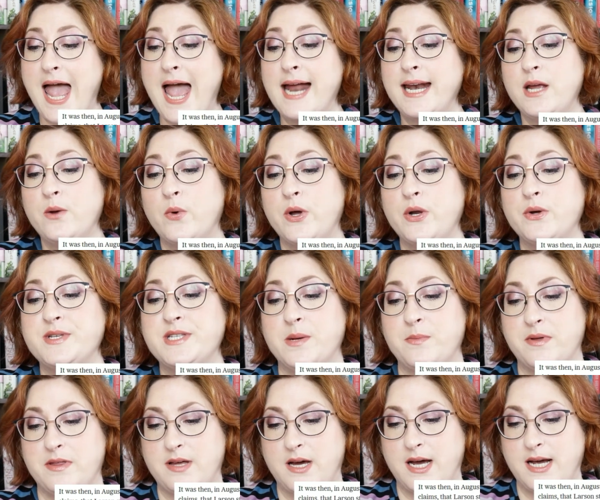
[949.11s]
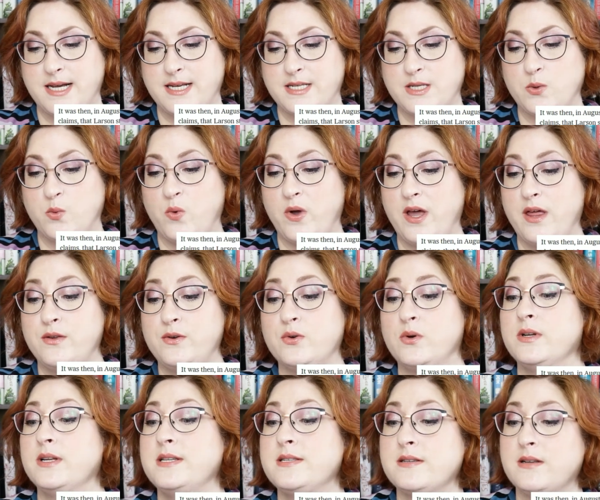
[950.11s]
Anyone who sympathized with
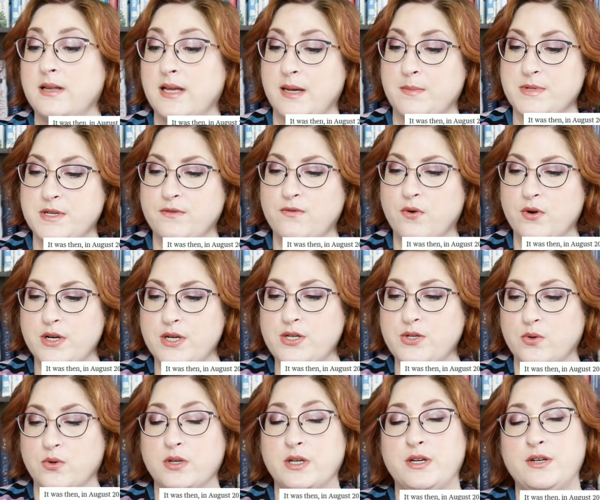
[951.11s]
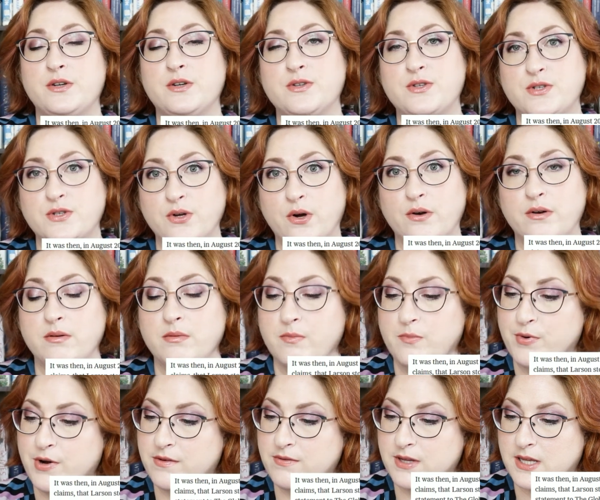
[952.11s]
Dorland's claims afforded Dorland a certain
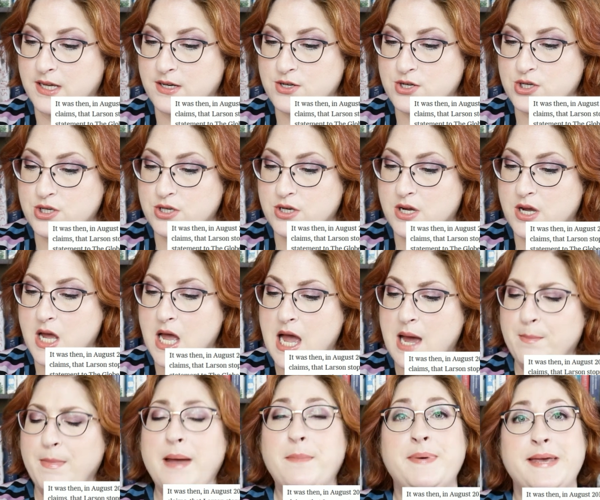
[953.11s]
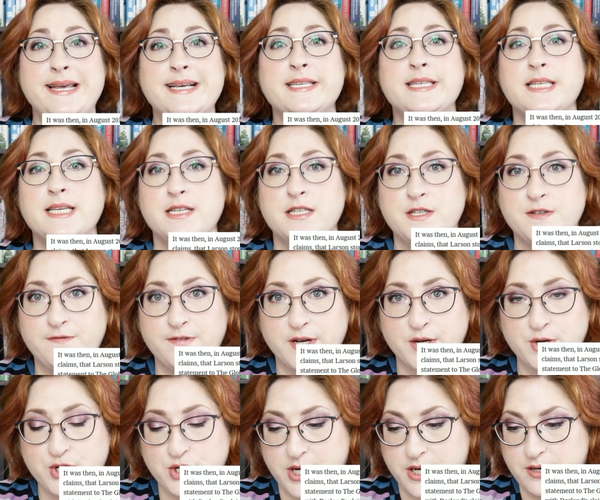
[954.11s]
privilege. My piece is
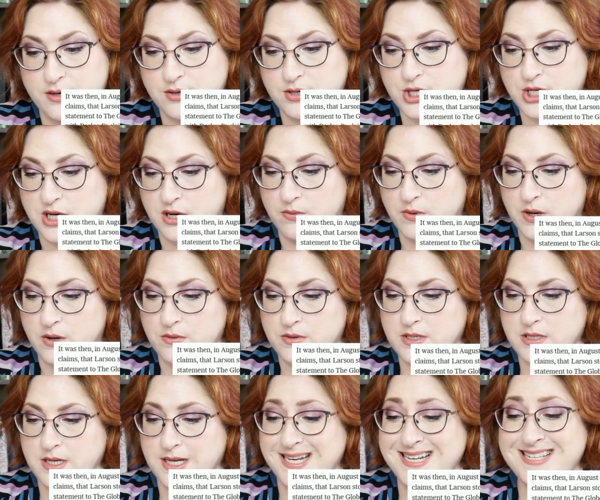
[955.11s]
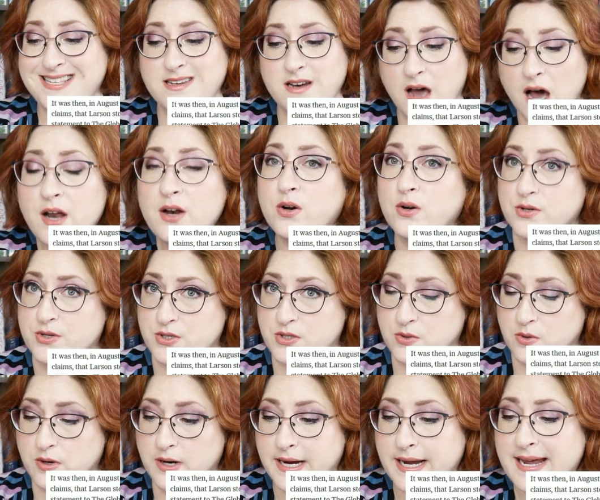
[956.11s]
fiction, she wrote. It is not her
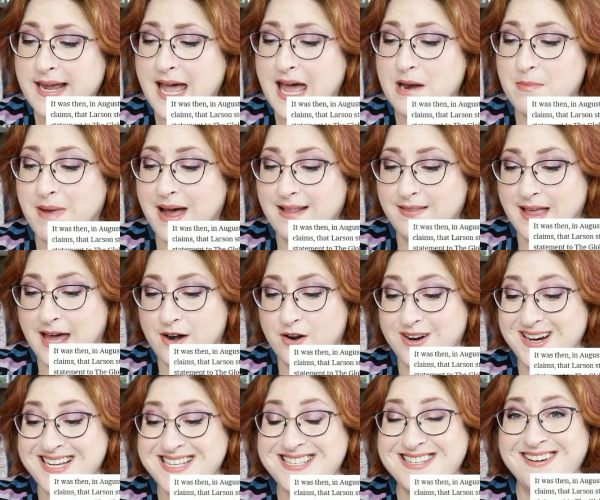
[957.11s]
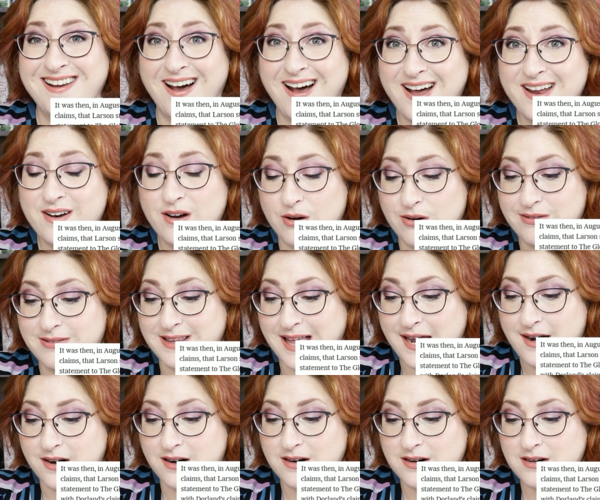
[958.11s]
story, and my letter is not her
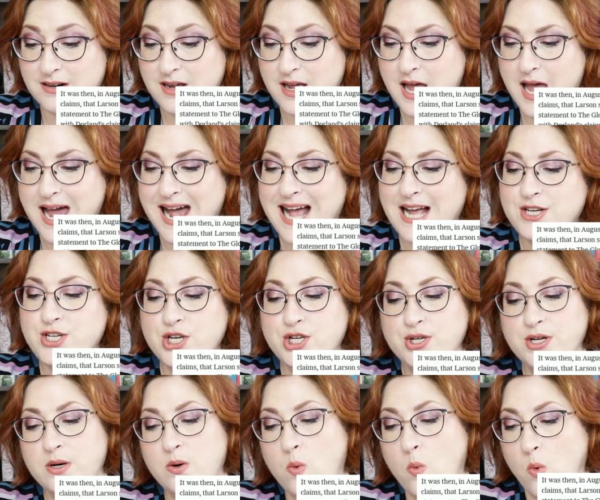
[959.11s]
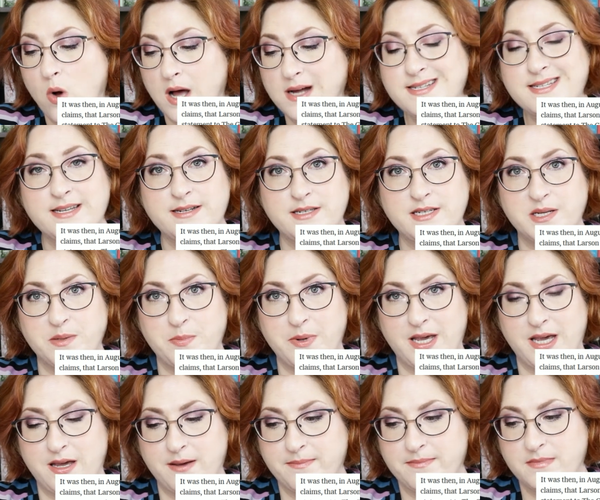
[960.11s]
letter, and she shouldn't want it to
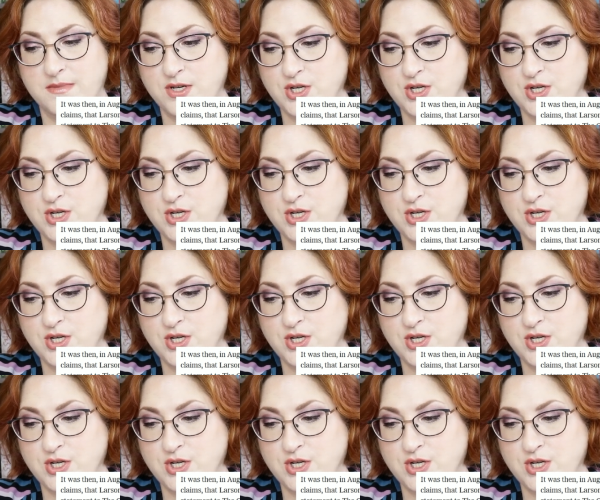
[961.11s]
be.